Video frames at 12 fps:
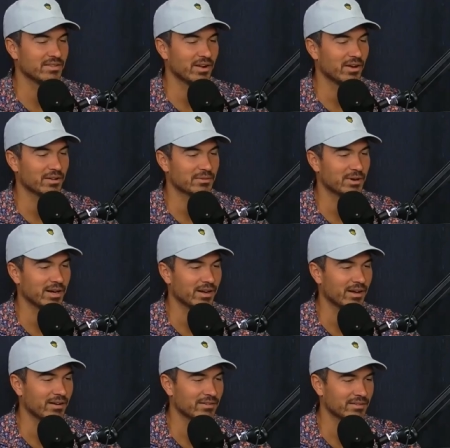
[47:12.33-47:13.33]
dunk right
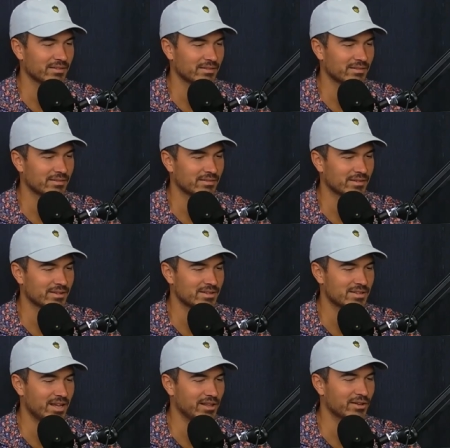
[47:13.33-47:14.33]
now.
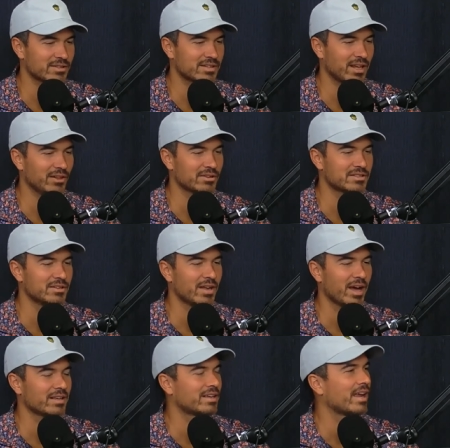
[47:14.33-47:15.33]
He looks he looks to
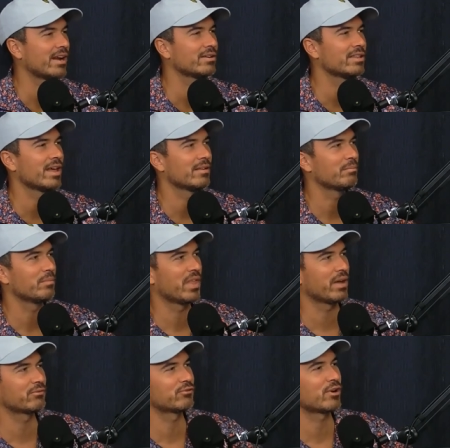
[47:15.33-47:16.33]
not carry that
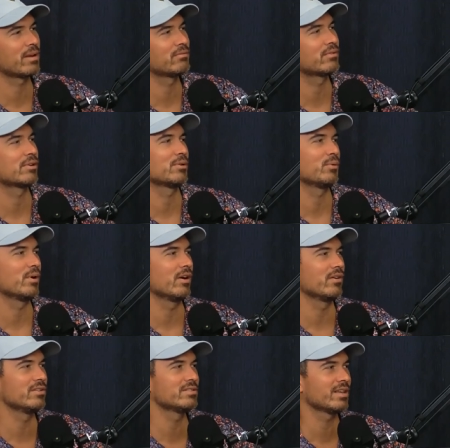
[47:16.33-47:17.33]
that frame very
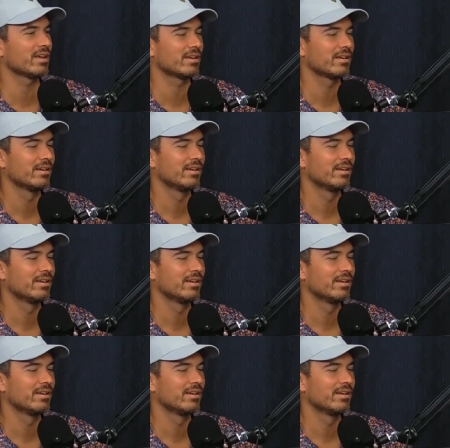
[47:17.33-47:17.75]
well. He's like,